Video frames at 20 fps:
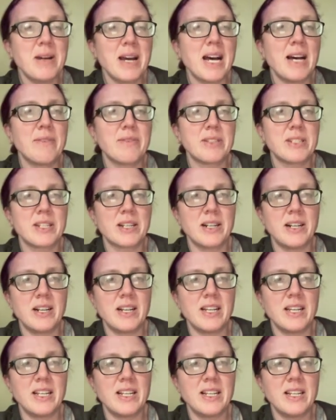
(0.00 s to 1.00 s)
have a
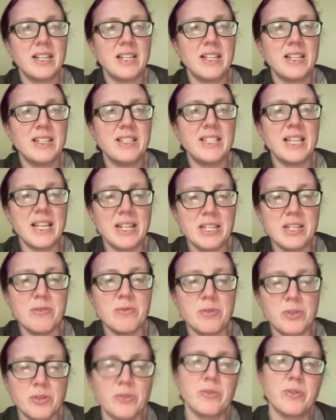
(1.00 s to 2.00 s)
dot, then you
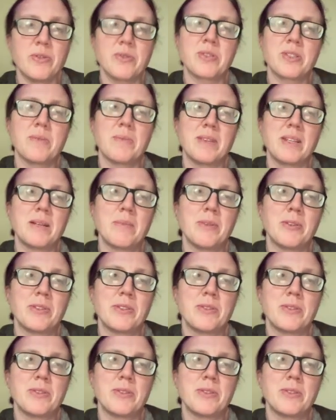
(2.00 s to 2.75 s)
do know something about